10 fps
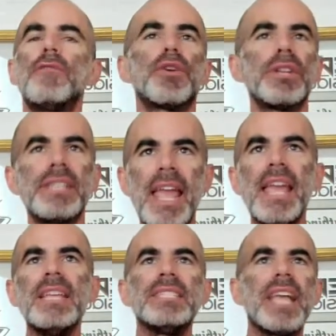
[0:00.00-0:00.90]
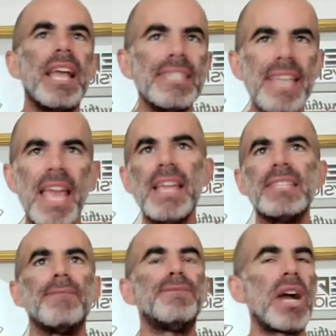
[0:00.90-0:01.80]
for days and days
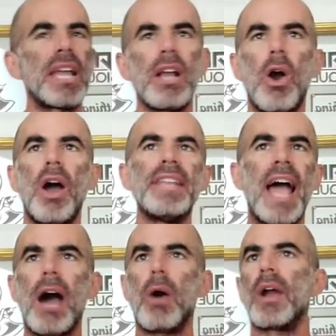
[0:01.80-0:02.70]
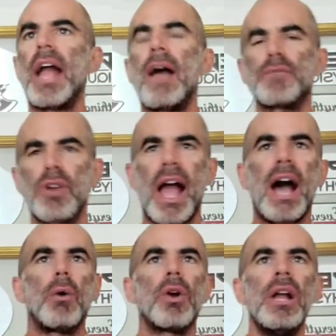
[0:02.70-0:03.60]
and fucking an hour after
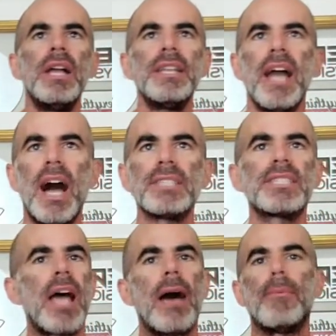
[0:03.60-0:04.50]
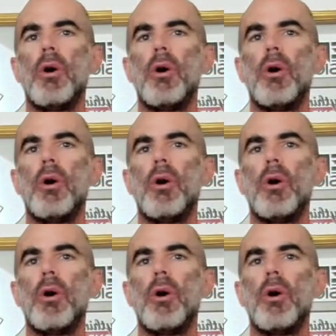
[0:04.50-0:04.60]
hour, nonstop.